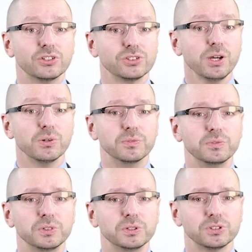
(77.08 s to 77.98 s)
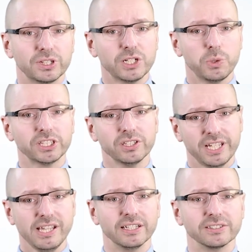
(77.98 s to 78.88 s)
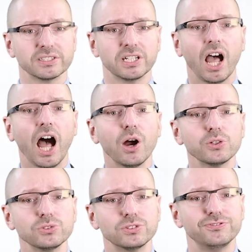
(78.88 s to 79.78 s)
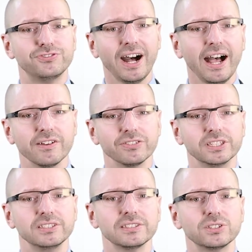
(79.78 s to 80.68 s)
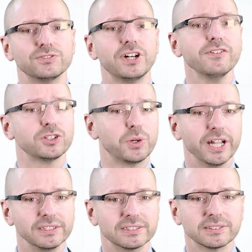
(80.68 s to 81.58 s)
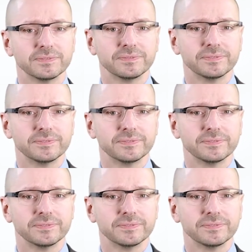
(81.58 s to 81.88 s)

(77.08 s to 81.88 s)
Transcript: So, the key question is how to survive in the survival race.